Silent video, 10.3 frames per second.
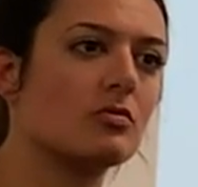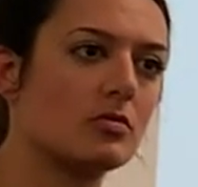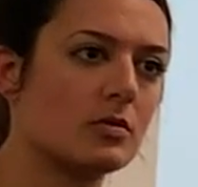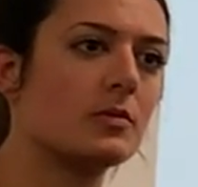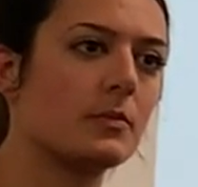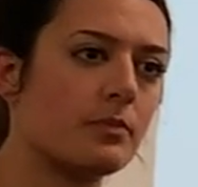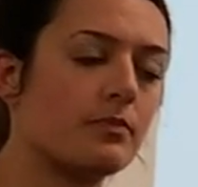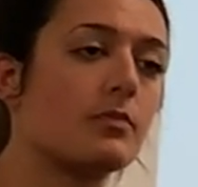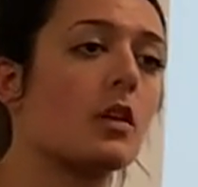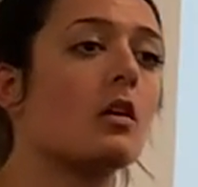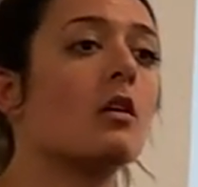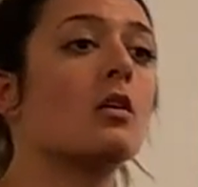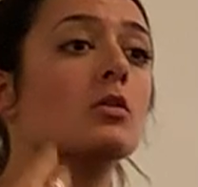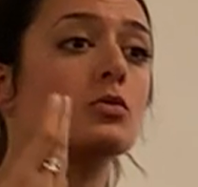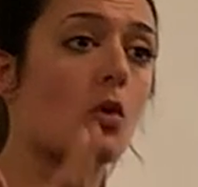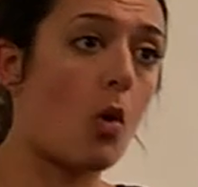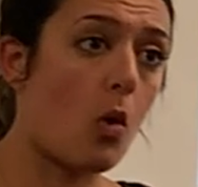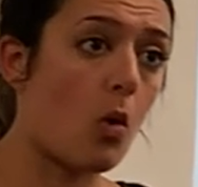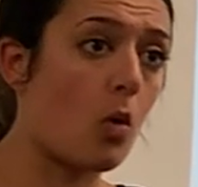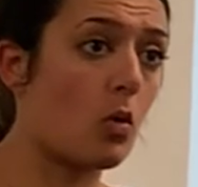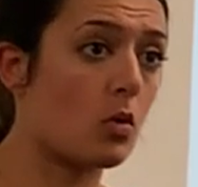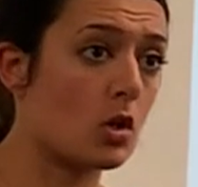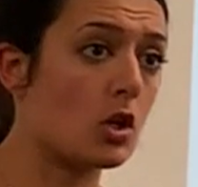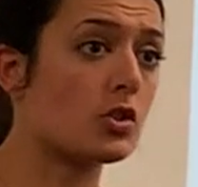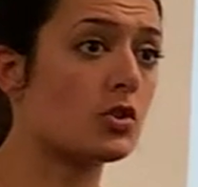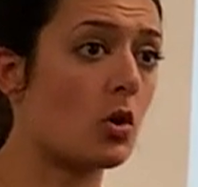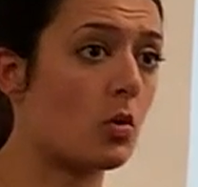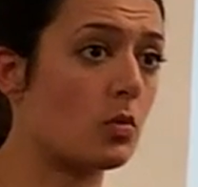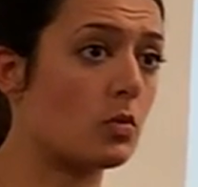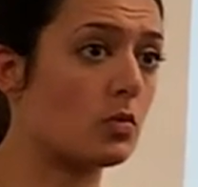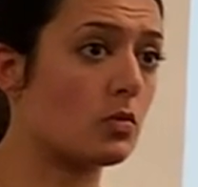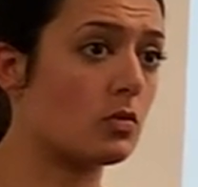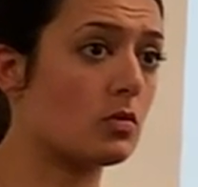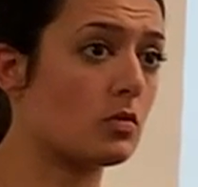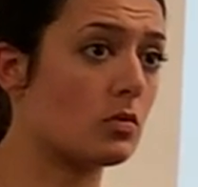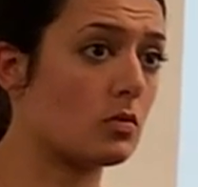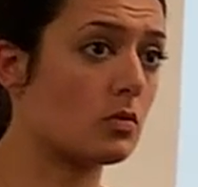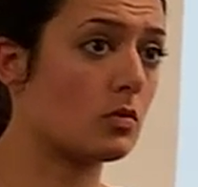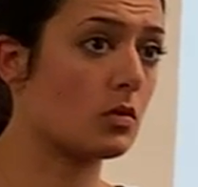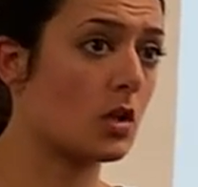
So because there's no acetylcholine, there's no wave summation.